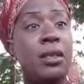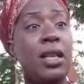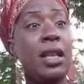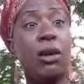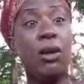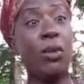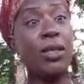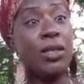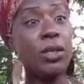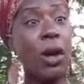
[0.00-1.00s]
They
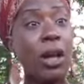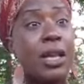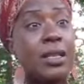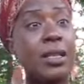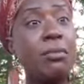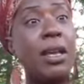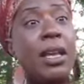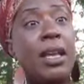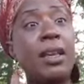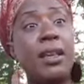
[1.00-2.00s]
always talking to
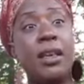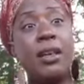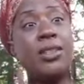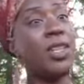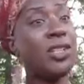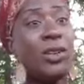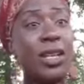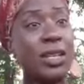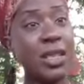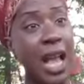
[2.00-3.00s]
me. Just do
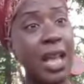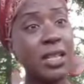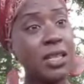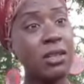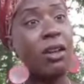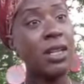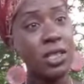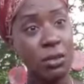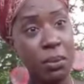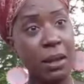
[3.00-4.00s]
your status
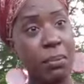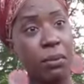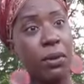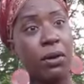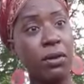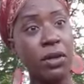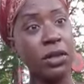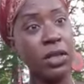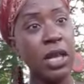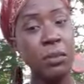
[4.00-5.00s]
correction paperwork.
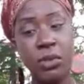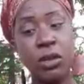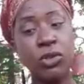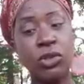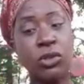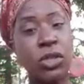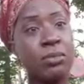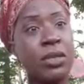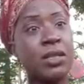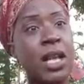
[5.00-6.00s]
Your, Ipso juror
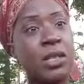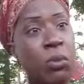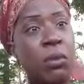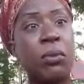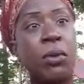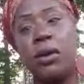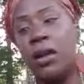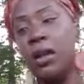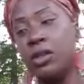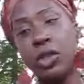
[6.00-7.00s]
subject status paperwork.
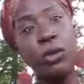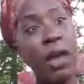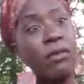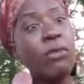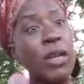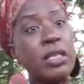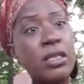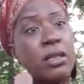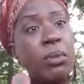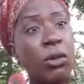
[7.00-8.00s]
So you have a
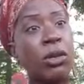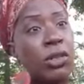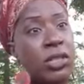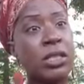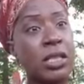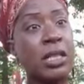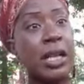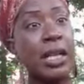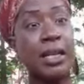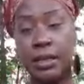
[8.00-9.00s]
reason to be on our, this
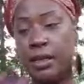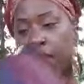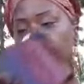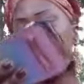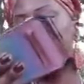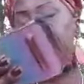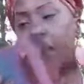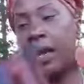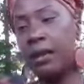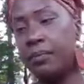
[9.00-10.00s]
land.
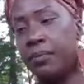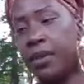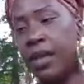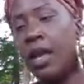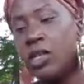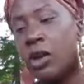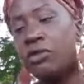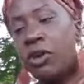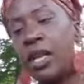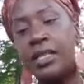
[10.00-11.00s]
Okay? So
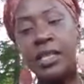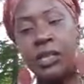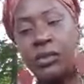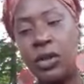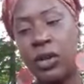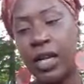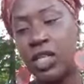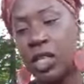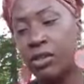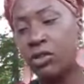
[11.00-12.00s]
for instance, if you look at
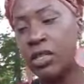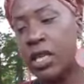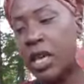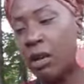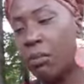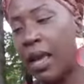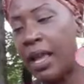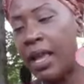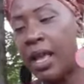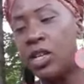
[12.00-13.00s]
Sharon Tracey
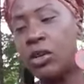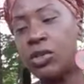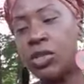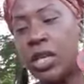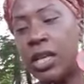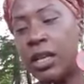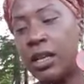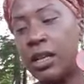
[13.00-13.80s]
Bey, you'll see,